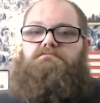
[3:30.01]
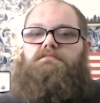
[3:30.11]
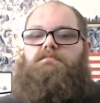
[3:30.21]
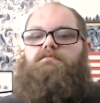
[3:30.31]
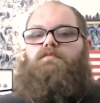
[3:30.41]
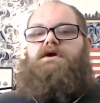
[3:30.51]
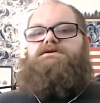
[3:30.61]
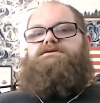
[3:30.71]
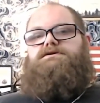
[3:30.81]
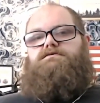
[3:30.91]
and
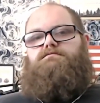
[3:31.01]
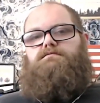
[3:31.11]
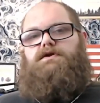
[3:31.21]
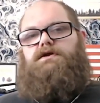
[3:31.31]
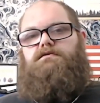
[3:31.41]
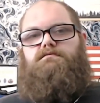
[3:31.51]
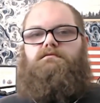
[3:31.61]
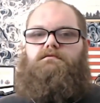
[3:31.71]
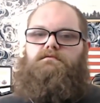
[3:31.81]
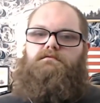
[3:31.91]
waste it
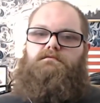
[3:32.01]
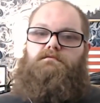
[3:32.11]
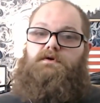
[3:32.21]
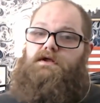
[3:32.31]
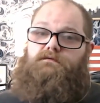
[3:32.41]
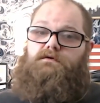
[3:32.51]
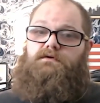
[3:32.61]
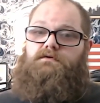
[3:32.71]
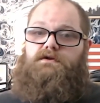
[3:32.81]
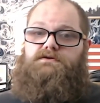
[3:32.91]
and
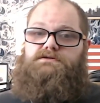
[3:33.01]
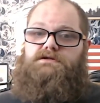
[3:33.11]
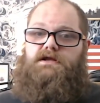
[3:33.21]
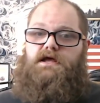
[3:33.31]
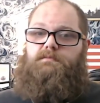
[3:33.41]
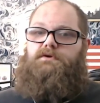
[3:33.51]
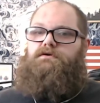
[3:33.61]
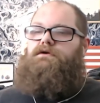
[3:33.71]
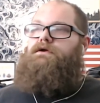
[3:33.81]
whatever, nothing's gonna happen.